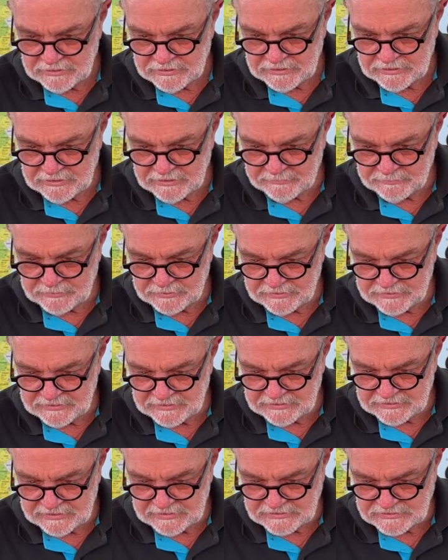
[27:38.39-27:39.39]
Yep, I
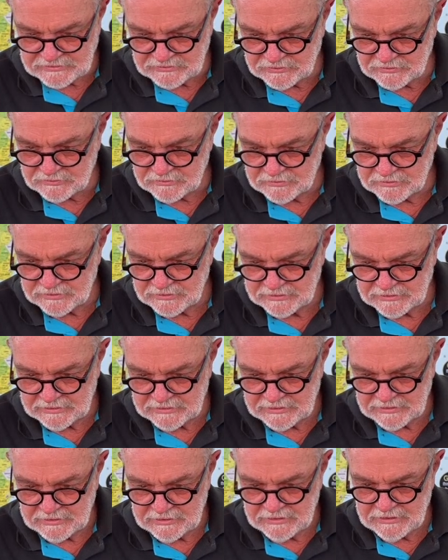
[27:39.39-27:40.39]
think that's all.
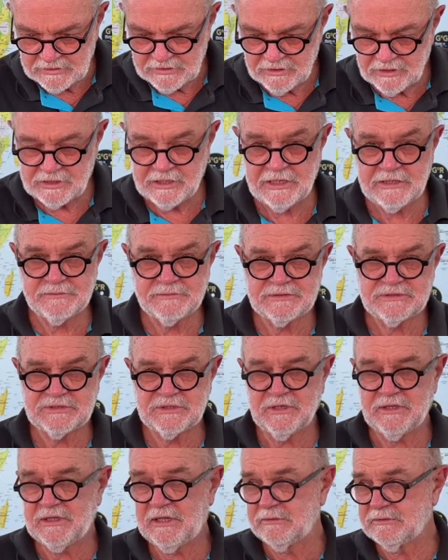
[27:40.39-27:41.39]
Okay,
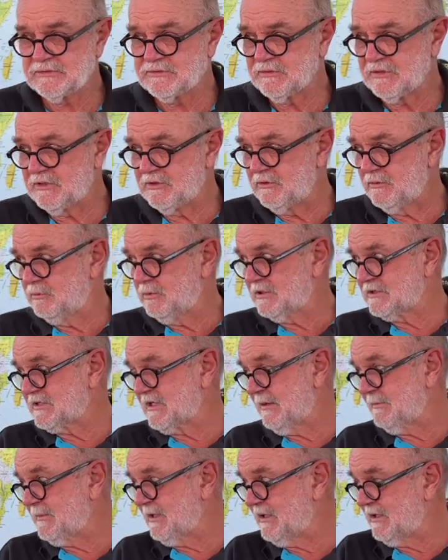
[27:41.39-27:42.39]
so that was really good. What's
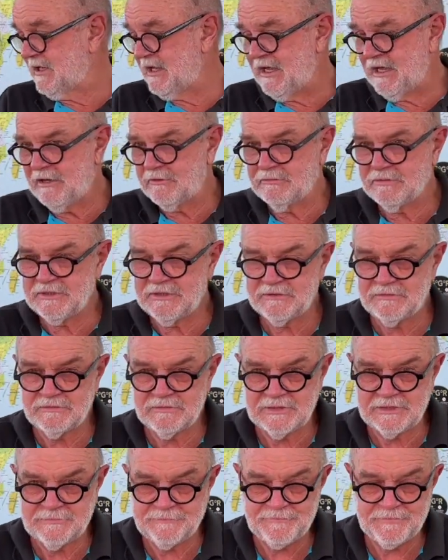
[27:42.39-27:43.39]
happening now?
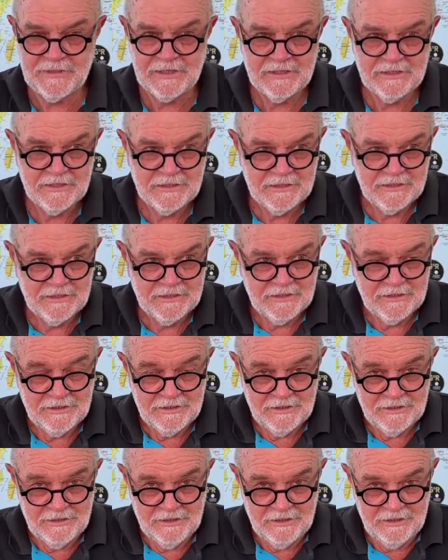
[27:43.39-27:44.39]
We're
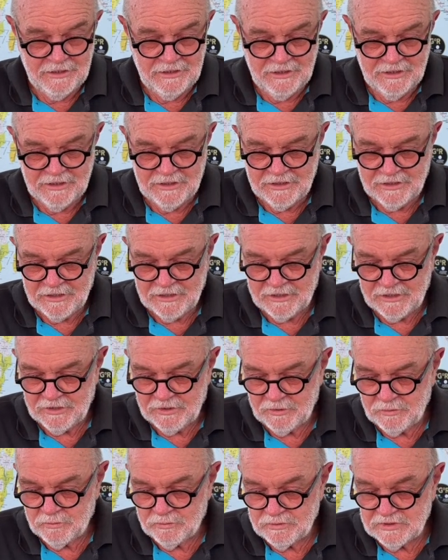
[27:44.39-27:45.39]

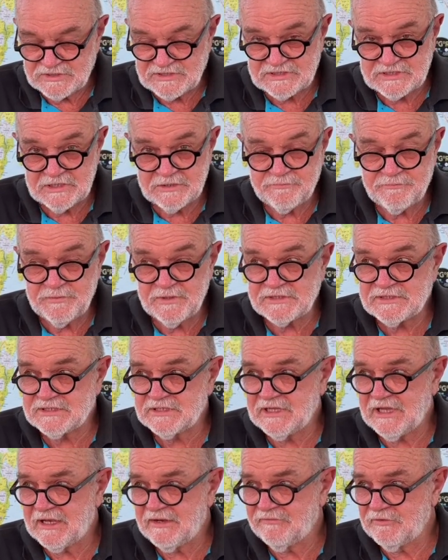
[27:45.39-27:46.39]
it's
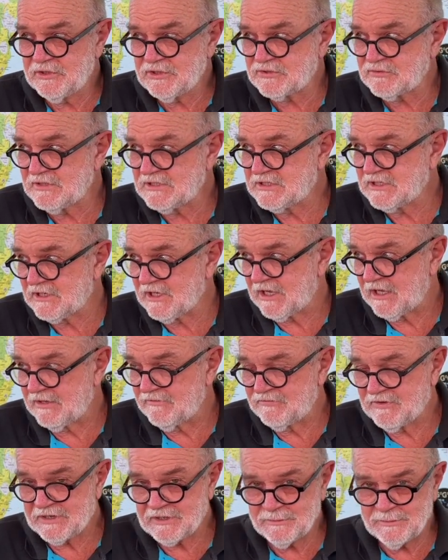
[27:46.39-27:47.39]
the anniversary today. In
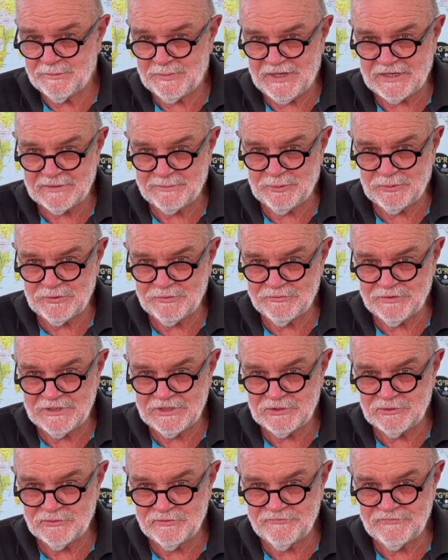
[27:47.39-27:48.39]
fact, I'm about to put a really
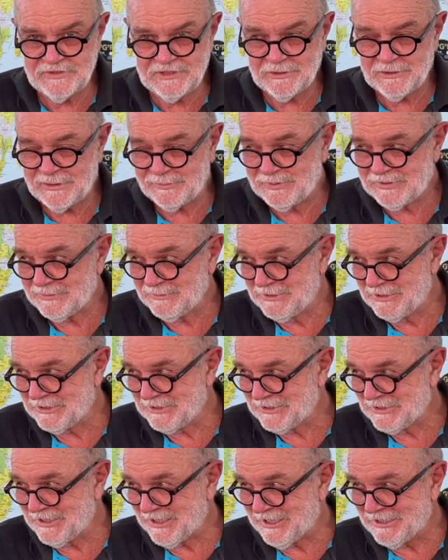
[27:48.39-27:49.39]
cool video up in a minute
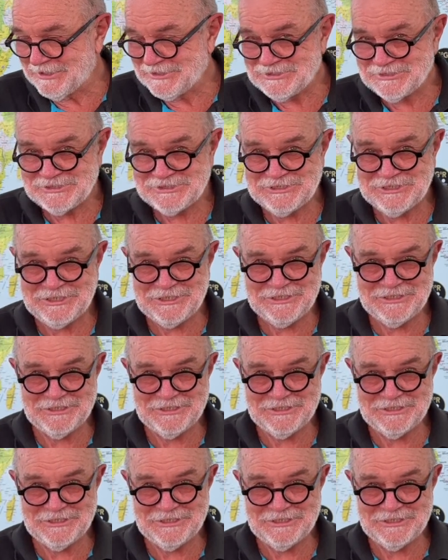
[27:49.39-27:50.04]
that Ada just did.